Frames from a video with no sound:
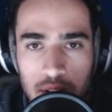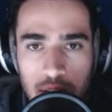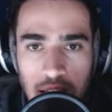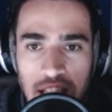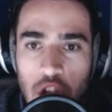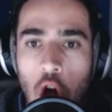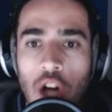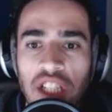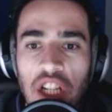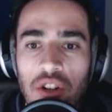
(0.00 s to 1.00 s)
And it's
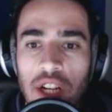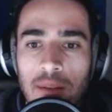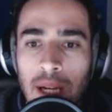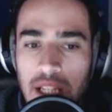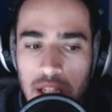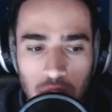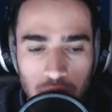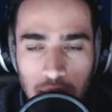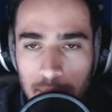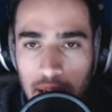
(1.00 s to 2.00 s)
hot here in Mexico,
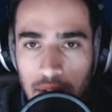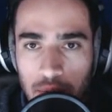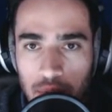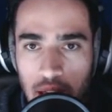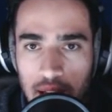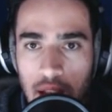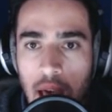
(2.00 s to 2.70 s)
you gotta be careful with that.